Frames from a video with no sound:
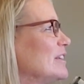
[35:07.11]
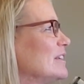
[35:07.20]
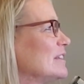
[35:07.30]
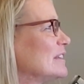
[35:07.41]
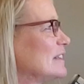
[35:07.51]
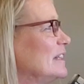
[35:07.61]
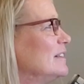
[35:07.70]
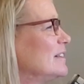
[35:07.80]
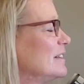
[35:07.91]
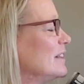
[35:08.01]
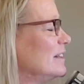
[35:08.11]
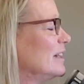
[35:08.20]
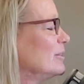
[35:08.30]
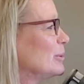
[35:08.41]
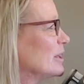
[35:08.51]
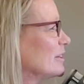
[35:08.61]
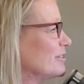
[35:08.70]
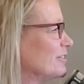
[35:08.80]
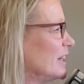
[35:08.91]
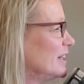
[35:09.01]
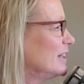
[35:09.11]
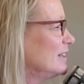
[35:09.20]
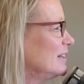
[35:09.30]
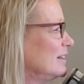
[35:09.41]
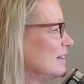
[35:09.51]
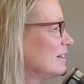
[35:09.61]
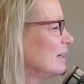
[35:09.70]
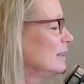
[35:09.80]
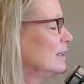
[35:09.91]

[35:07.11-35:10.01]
this instant network of friends.